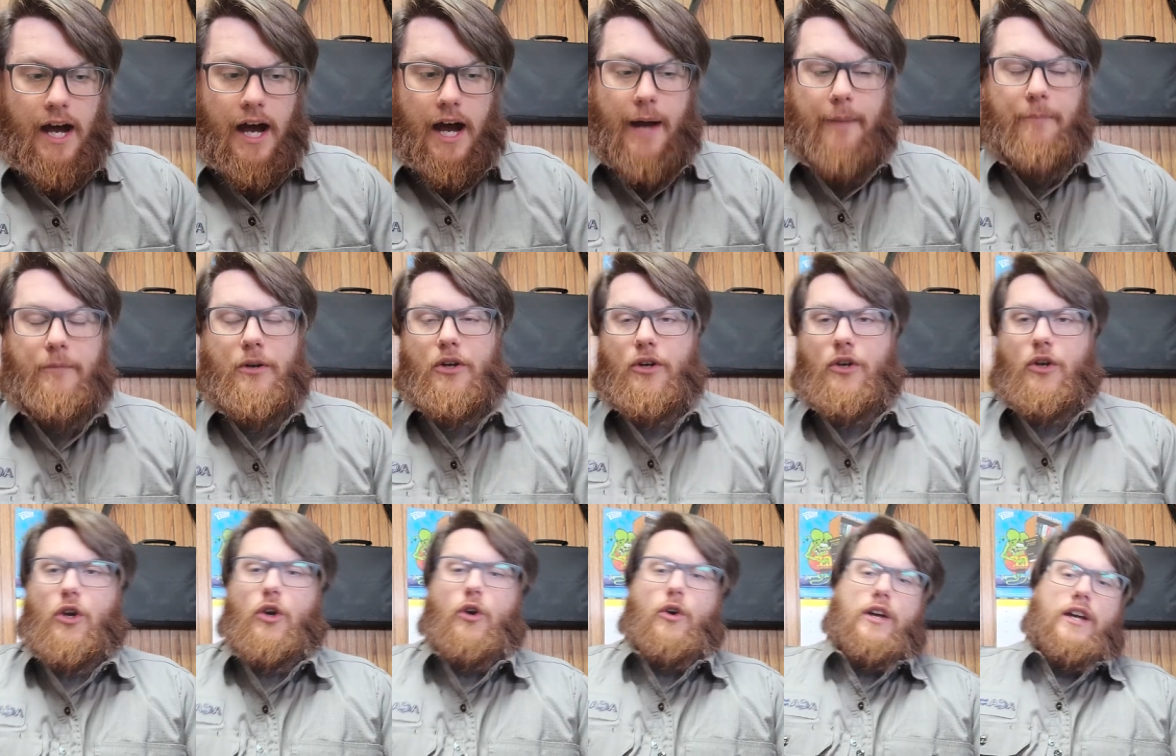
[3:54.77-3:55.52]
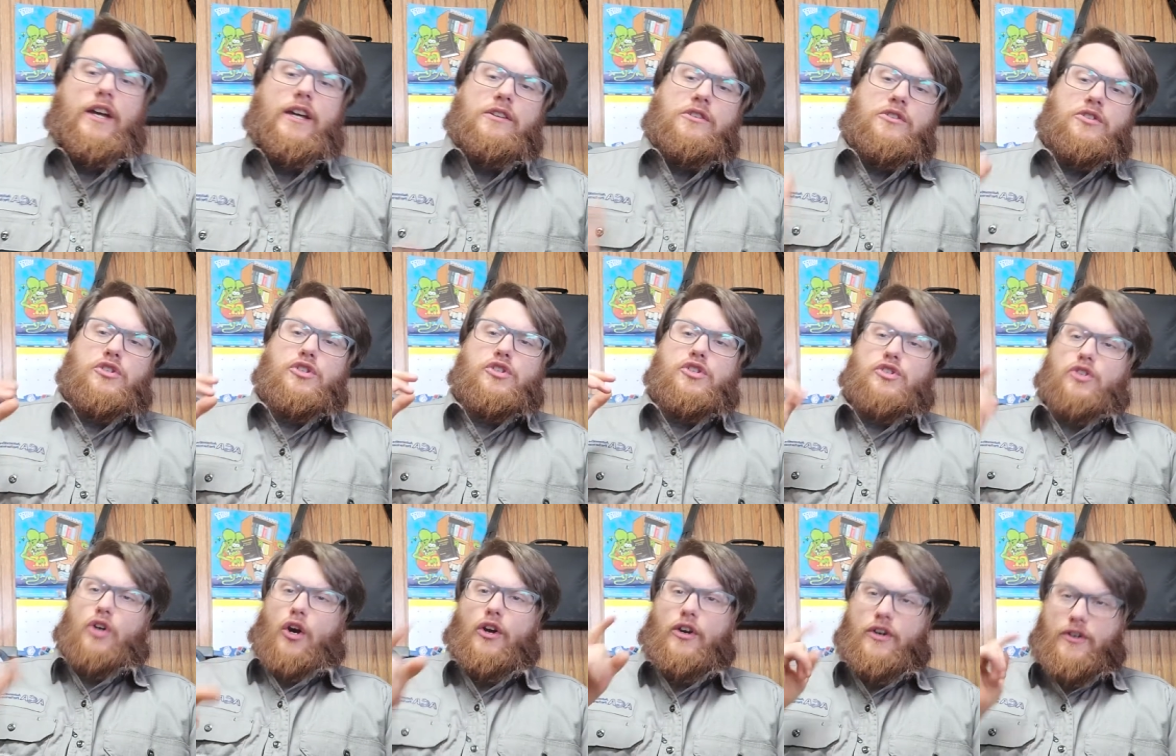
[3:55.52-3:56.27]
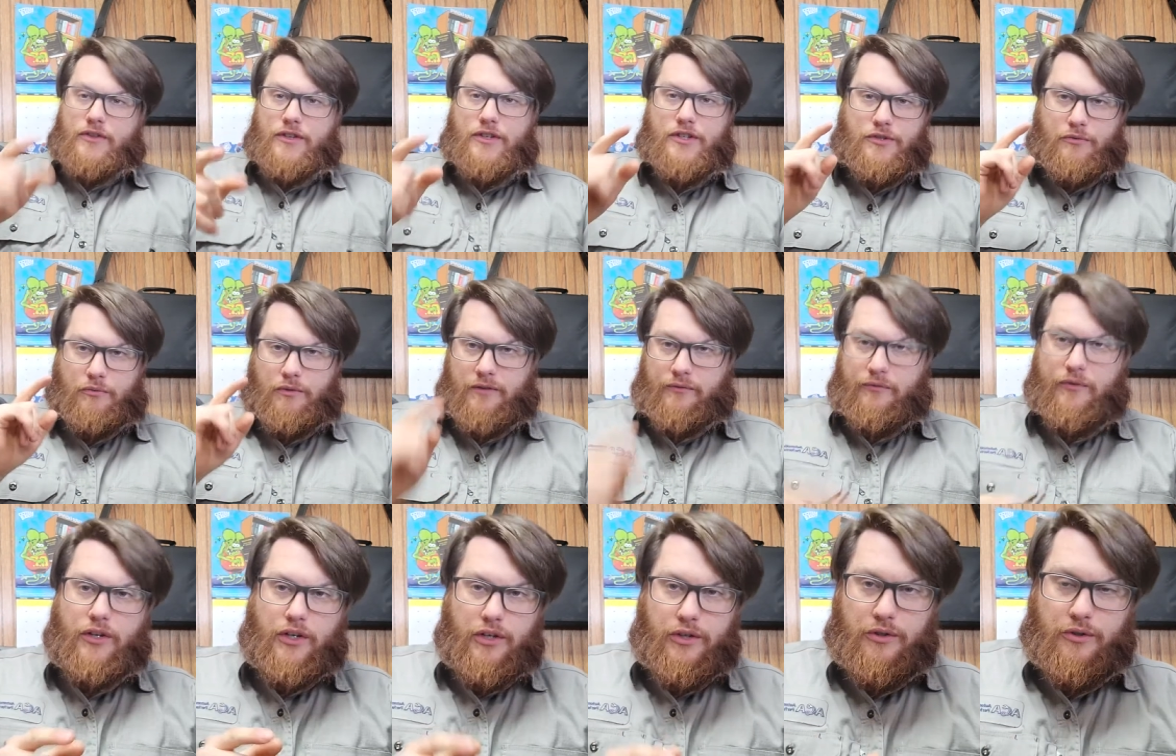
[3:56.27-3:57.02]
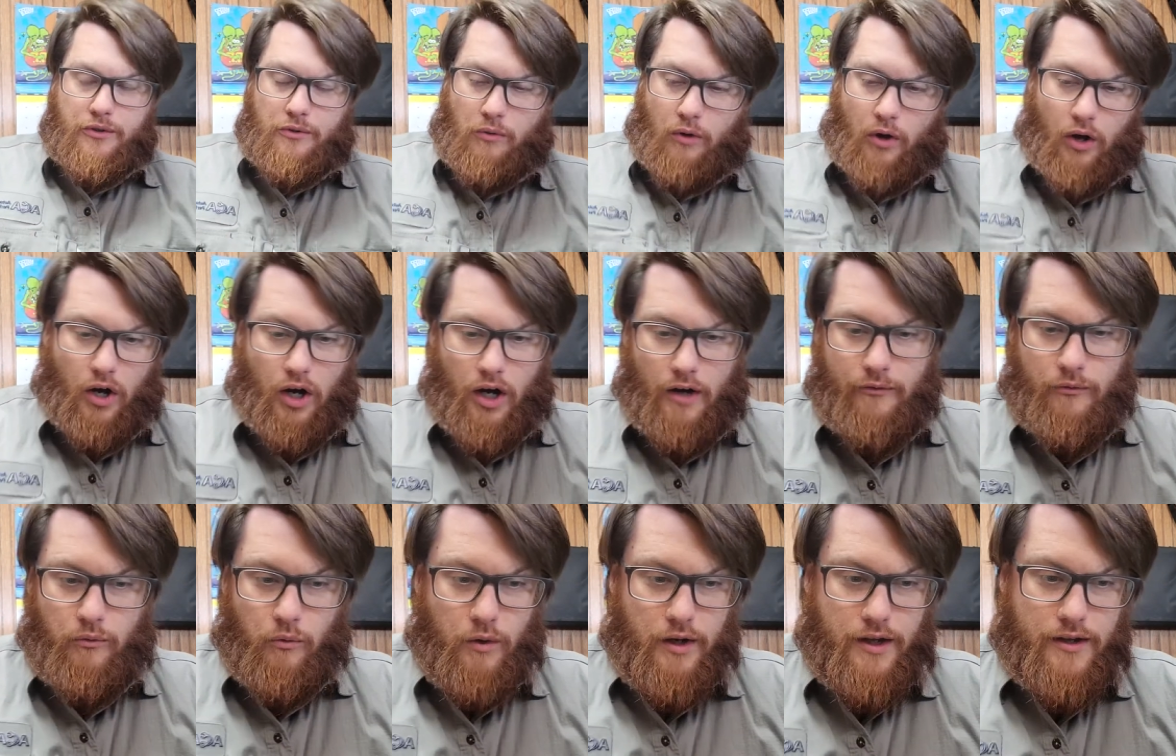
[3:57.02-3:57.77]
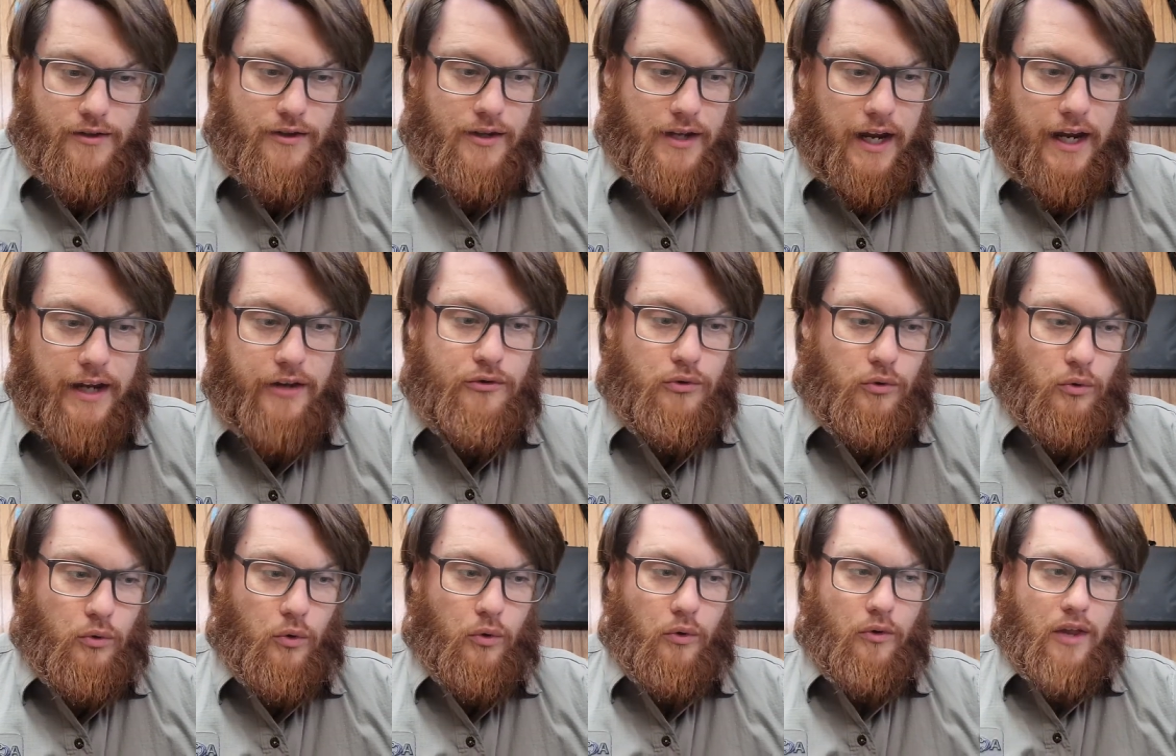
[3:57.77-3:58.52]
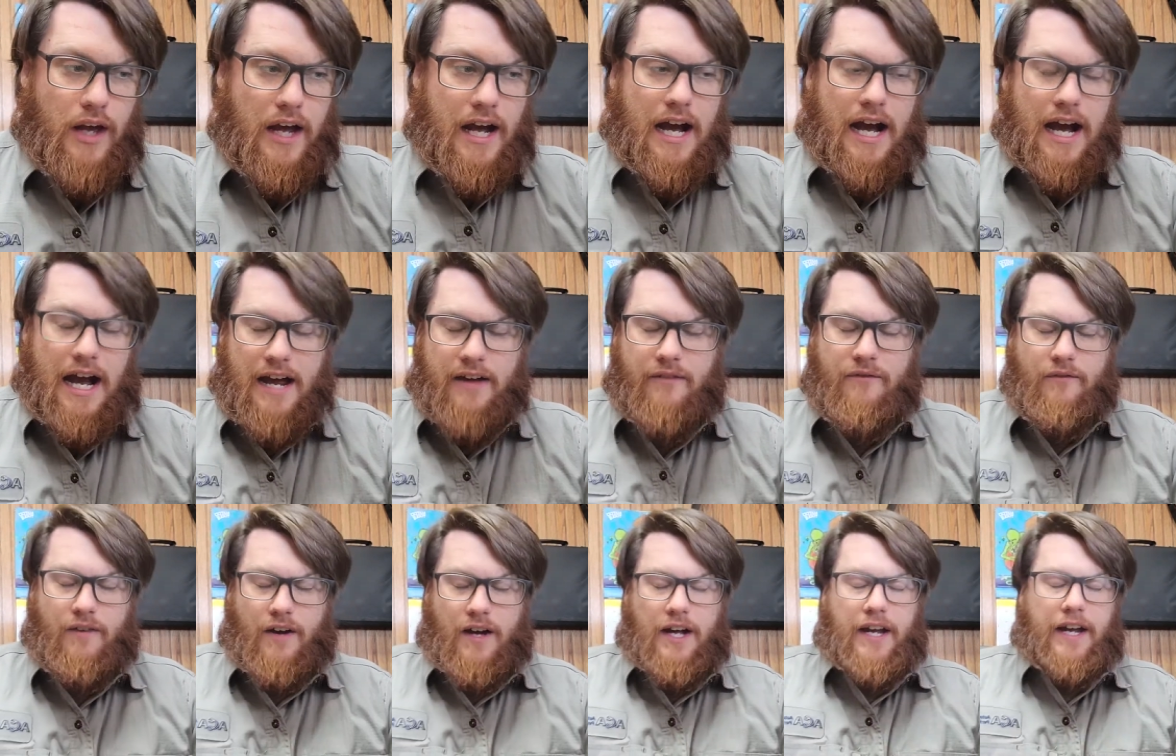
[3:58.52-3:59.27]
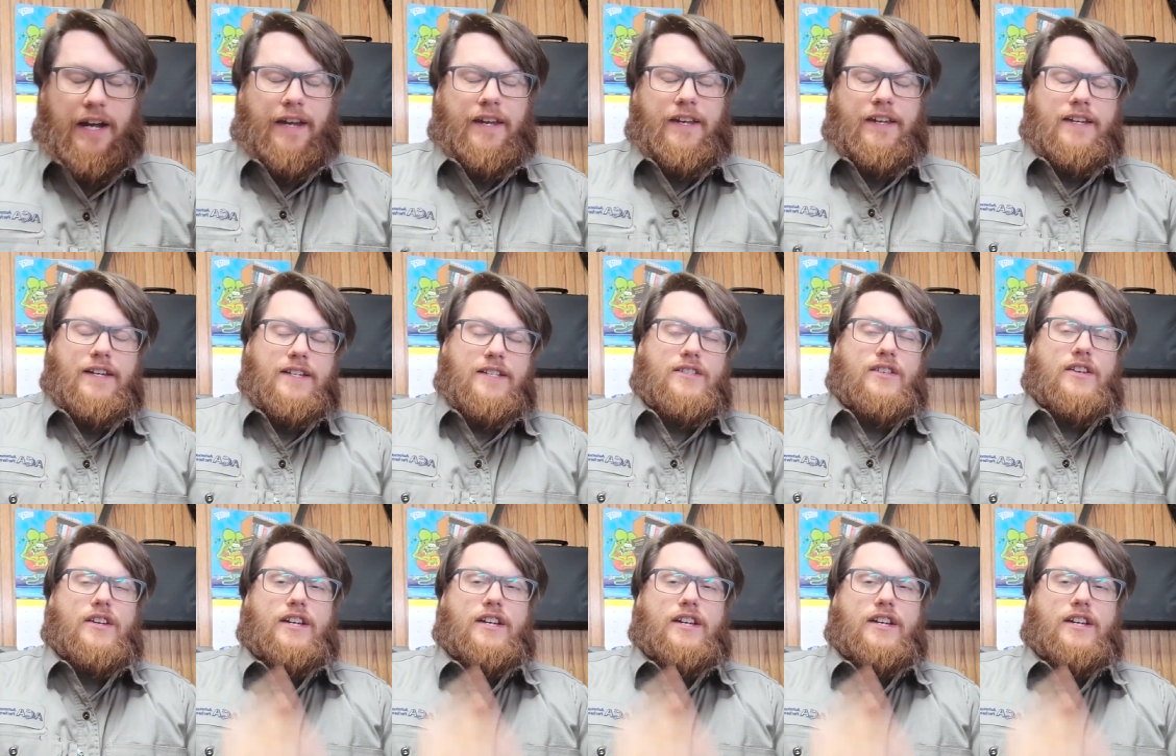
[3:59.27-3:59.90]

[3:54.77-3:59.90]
I'm going to go ahead and start this review off with a tool that I find is